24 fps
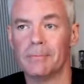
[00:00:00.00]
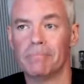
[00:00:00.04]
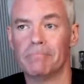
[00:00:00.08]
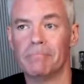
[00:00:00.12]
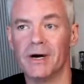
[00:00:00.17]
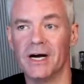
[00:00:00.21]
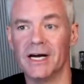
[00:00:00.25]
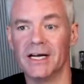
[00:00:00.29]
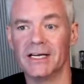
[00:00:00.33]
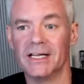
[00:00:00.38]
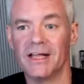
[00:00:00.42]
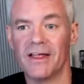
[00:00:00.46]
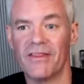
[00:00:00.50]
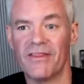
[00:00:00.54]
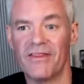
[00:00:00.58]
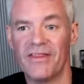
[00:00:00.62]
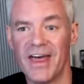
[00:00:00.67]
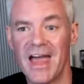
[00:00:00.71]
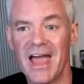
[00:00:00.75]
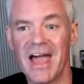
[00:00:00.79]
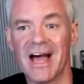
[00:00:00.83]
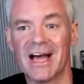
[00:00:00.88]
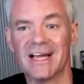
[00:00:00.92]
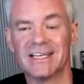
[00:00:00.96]
But
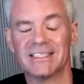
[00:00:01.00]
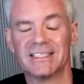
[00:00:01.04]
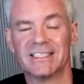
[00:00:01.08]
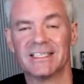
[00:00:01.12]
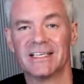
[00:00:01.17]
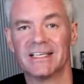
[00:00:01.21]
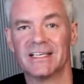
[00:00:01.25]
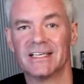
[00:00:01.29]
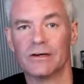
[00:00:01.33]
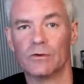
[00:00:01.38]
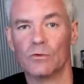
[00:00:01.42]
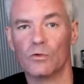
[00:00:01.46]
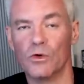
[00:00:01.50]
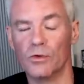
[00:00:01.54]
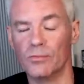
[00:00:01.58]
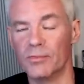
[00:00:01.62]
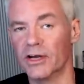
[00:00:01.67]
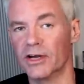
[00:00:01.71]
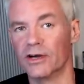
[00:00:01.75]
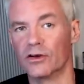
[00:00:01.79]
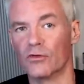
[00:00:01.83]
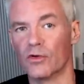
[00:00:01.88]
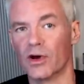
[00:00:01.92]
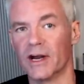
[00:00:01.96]
that will be
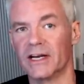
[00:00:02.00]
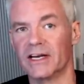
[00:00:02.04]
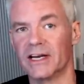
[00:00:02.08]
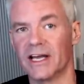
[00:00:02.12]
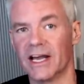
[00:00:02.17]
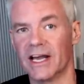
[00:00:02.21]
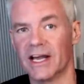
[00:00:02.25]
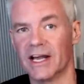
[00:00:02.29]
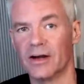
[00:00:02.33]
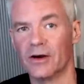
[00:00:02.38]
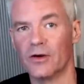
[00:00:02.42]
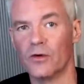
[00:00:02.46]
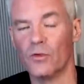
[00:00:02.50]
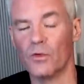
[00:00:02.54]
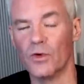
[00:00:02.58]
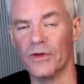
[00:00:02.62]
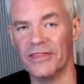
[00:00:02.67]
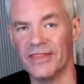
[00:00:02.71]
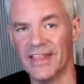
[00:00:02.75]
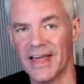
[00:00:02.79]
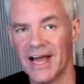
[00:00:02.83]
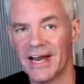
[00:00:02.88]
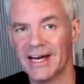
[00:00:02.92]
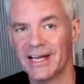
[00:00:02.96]
a great day.
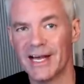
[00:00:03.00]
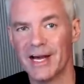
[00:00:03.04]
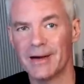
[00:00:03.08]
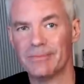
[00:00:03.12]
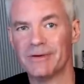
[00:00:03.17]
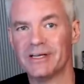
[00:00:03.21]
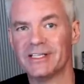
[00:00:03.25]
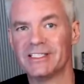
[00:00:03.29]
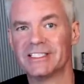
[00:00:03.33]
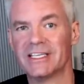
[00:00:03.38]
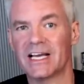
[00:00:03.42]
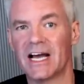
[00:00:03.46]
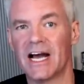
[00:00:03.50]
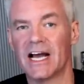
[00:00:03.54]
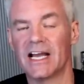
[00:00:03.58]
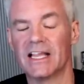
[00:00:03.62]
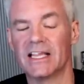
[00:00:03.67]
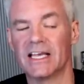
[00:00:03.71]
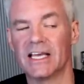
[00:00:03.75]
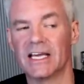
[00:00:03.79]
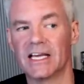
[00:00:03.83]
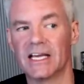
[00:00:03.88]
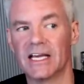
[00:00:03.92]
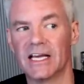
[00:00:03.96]
When that happens, I
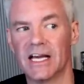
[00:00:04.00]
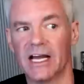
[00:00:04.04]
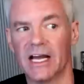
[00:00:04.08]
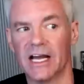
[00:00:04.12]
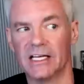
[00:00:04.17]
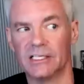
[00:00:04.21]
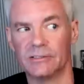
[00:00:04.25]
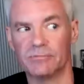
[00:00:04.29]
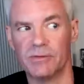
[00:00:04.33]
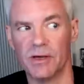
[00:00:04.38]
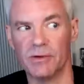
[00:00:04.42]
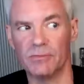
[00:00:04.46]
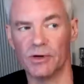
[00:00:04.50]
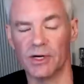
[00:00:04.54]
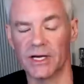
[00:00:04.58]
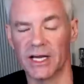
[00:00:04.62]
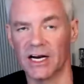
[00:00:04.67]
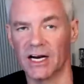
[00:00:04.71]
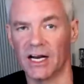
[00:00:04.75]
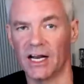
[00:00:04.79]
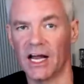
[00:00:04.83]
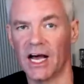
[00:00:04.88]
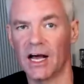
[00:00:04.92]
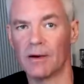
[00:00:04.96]
think as people get
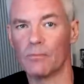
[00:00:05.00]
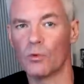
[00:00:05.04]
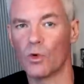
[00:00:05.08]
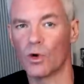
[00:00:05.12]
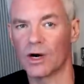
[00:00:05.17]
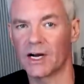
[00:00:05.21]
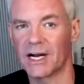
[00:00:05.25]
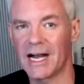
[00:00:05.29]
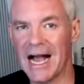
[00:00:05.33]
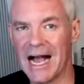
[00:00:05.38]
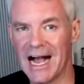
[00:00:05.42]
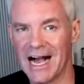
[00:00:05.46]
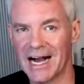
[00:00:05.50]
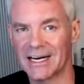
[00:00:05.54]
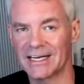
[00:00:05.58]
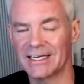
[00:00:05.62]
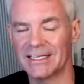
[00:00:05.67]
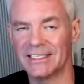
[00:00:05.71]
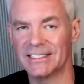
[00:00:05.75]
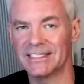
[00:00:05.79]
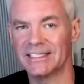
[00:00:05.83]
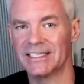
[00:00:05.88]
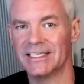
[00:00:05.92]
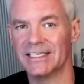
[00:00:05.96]
a lot more
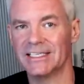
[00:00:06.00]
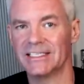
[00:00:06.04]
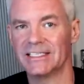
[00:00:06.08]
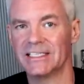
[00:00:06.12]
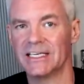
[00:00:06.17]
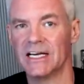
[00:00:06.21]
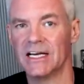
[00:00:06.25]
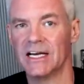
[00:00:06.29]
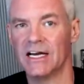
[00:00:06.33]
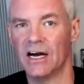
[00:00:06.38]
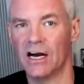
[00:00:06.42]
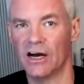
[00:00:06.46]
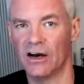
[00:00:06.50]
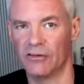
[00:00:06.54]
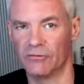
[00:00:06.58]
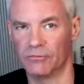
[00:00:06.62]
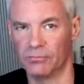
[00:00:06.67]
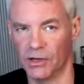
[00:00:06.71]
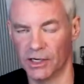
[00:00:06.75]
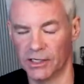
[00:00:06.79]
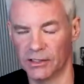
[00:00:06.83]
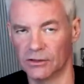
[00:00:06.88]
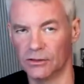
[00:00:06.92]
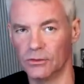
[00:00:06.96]
cognizant of
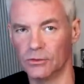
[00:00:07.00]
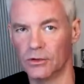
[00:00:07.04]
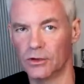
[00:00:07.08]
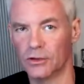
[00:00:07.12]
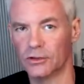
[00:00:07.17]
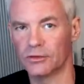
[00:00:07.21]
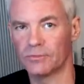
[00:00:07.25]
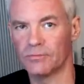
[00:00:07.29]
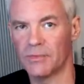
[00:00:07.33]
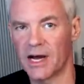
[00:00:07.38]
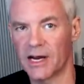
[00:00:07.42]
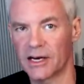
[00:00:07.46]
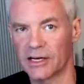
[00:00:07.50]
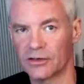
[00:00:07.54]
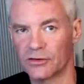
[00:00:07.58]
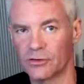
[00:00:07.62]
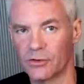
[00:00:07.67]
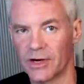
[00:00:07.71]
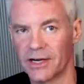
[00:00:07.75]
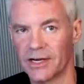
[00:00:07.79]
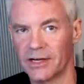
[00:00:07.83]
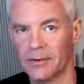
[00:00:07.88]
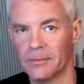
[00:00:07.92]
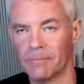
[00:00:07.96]
blood glucose
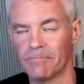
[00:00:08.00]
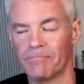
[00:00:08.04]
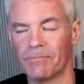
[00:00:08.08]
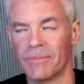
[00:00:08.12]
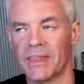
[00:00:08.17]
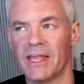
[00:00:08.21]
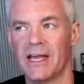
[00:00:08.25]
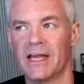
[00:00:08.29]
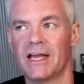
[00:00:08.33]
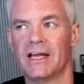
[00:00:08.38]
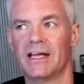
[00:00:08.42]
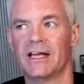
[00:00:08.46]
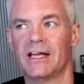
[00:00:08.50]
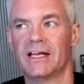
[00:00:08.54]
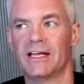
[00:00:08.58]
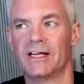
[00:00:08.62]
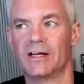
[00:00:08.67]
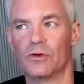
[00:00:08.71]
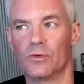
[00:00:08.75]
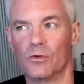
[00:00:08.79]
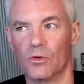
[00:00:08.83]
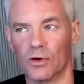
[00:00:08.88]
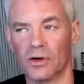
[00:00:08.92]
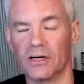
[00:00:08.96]
monitoring,
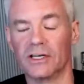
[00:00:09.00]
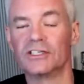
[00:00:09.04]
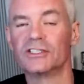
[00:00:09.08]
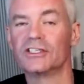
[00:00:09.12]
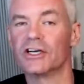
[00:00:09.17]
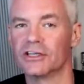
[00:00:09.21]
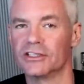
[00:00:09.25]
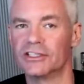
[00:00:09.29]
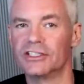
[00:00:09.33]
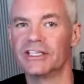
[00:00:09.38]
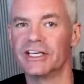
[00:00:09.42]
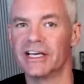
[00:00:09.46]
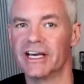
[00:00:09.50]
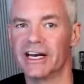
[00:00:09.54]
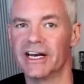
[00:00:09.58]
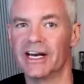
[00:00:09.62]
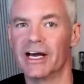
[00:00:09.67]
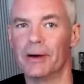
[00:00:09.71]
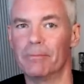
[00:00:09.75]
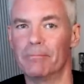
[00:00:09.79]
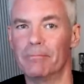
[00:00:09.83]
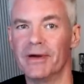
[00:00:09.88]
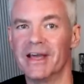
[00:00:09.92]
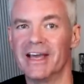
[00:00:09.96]
we're going to start seeing
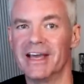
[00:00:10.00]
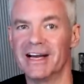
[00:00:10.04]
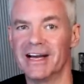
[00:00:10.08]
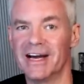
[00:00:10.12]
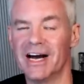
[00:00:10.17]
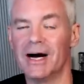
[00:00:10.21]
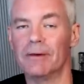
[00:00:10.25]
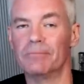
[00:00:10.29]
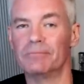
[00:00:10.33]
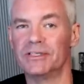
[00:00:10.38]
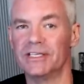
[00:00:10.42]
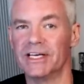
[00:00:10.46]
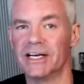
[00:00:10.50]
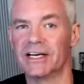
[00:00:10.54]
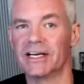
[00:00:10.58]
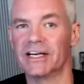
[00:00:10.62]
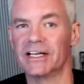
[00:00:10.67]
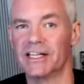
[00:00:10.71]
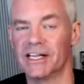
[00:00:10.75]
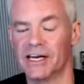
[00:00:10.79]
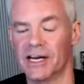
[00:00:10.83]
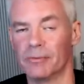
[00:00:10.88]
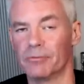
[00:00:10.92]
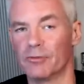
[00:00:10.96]
a big uptick
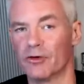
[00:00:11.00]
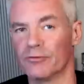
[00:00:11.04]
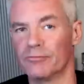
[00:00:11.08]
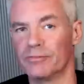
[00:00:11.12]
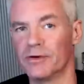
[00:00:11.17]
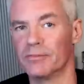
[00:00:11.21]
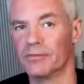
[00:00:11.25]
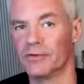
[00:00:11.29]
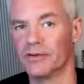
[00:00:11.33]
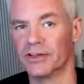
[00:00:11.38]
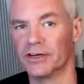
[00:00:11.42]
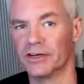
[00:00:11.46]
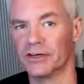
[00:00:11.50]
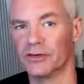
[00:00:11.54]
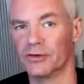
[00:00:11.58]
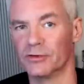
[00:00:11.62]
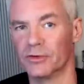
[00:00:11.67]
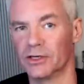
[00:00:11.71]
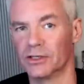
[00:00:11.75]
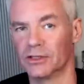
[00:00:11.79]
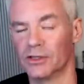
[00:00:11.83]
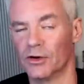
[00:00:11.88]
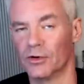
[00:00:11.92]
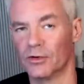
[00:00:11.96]
in the number of people that are
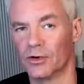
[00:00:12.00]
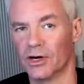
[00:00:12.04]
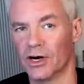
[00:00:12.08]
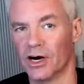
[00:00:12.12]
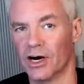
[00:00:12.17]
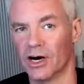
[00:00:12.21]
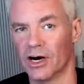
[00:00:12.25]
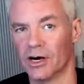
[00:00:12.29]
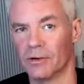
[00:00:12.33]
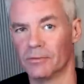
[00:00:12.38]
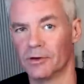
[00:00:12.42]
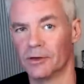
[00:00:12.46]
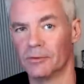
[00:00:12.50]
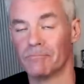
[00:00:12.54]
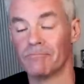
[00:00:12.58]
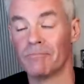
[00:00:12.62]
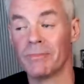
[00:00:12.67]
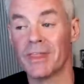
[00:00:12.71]
doing low carb.